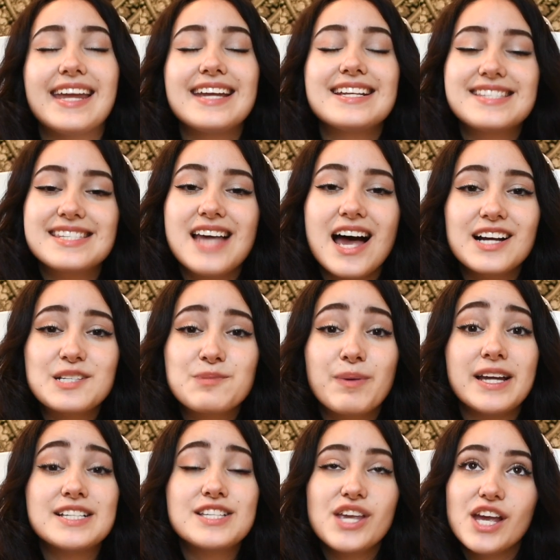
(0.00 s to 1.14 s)
it sucks, but
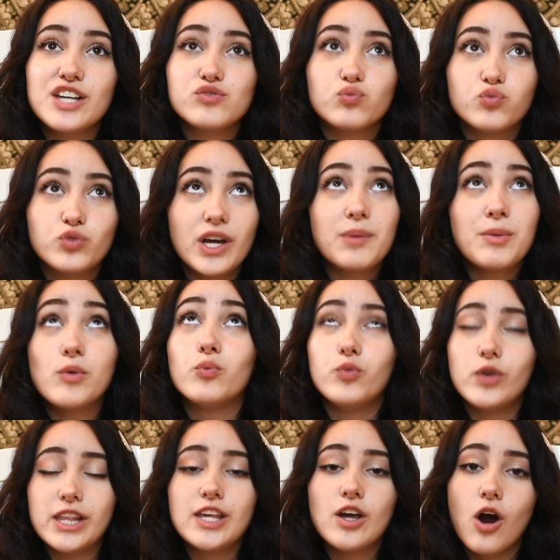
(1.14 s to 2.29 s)
it's gonna be
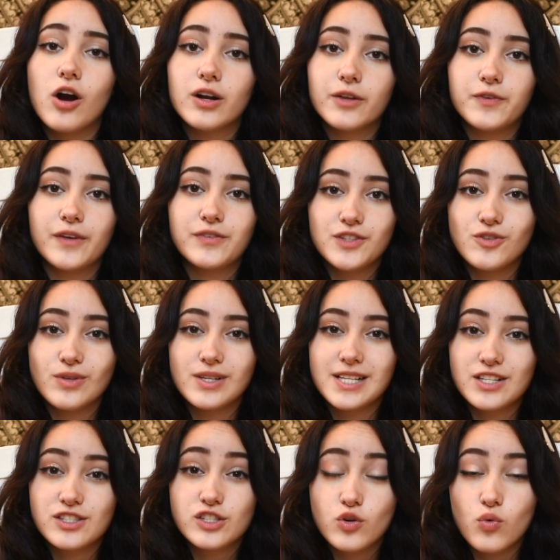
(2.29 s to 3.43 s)
really hard if you have to do this
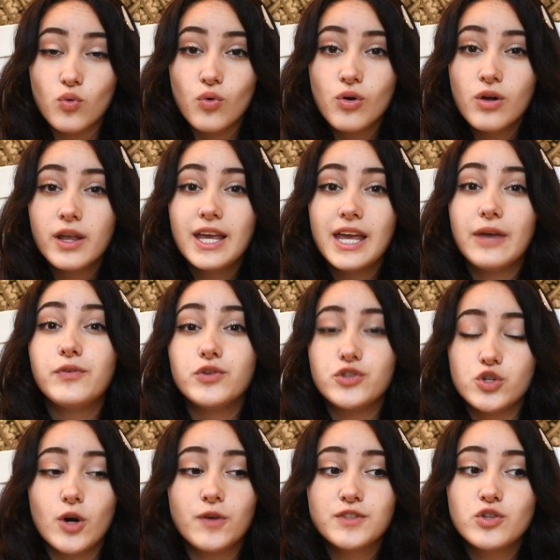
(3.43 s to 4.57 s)
at school. If you
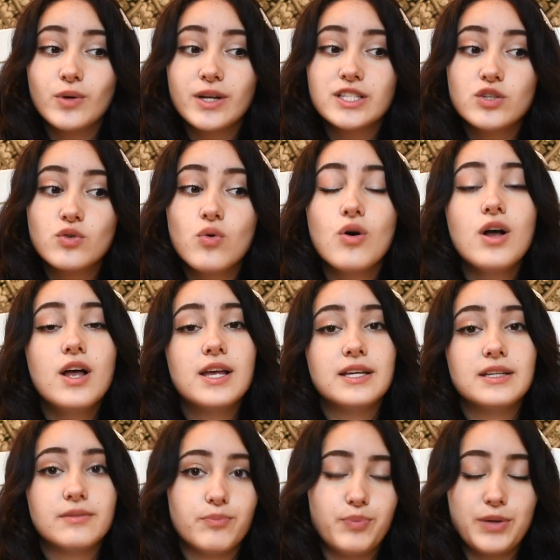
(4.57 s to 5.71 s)
do have to do it at school,
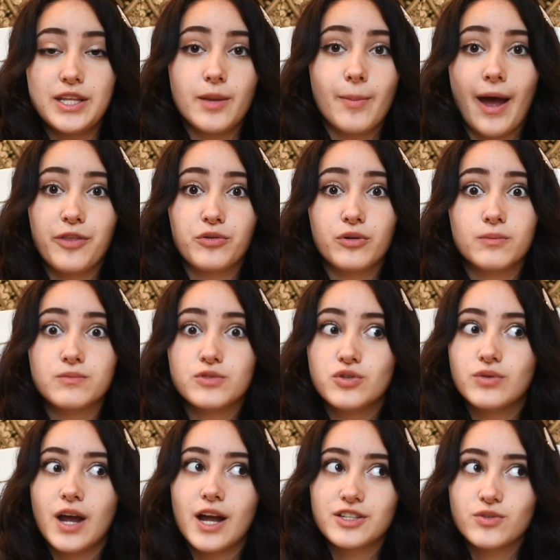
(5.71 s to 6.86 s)
be in the bathroom. Do
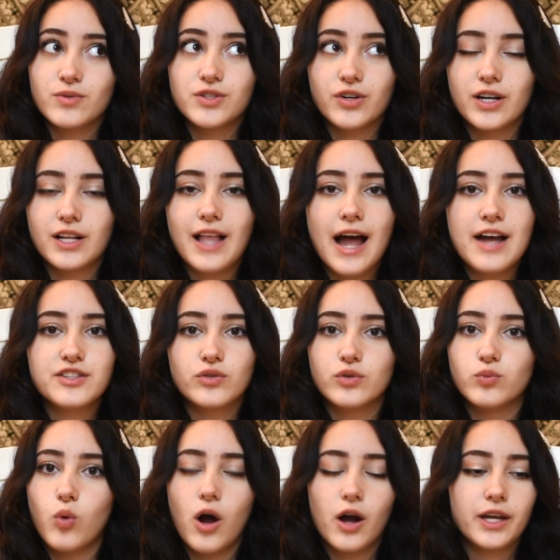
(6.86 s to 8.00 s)
not do it during class or
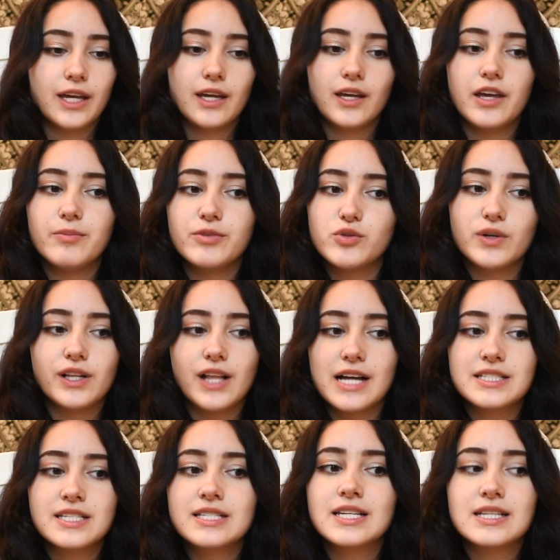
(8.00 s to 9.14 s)
walking in between
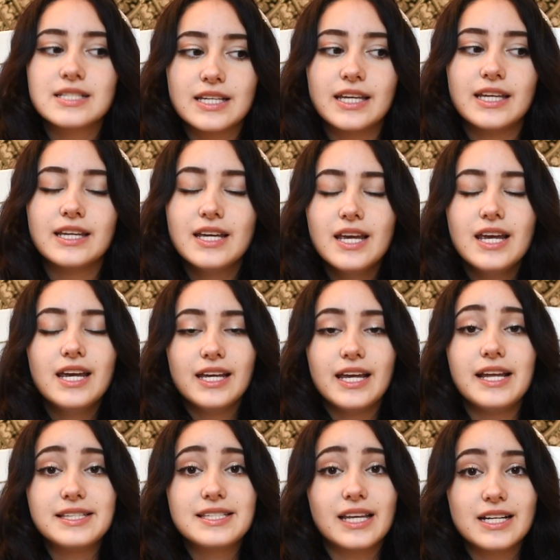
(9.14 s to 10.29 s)
classes, because
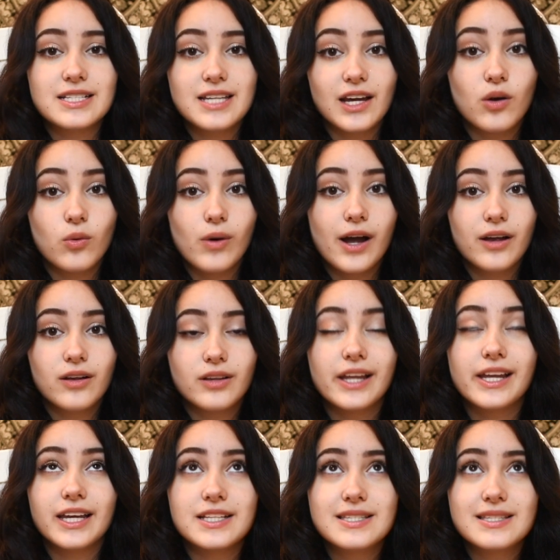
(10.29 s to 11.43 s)
it's gonna take a while.
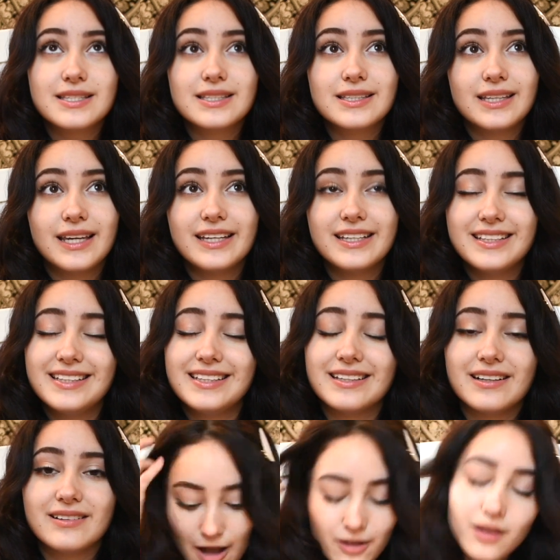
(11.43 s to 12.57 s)
Like, you
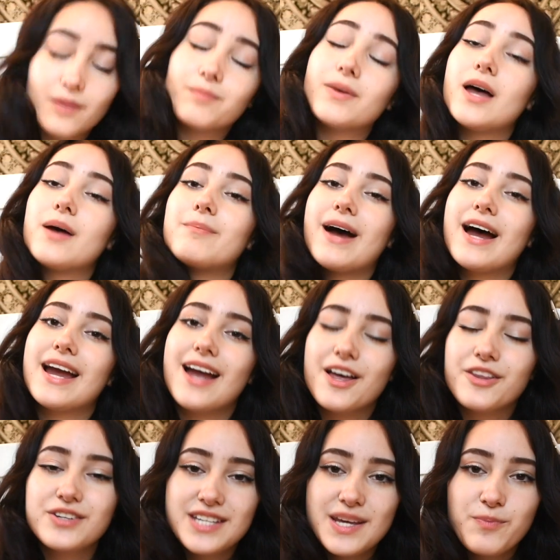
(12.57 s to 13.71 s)
know. My
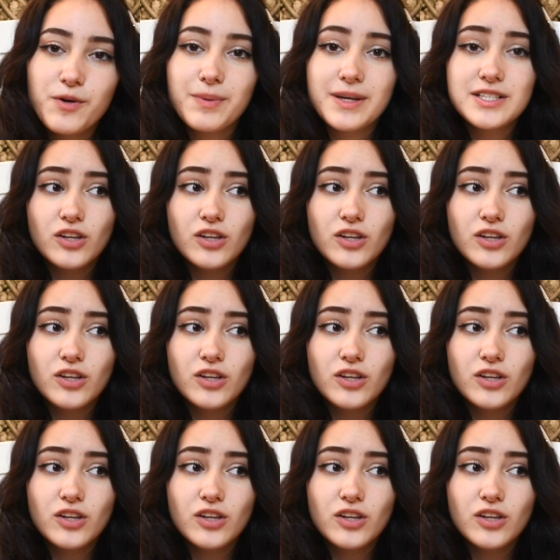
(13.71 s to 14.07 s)
other tip would be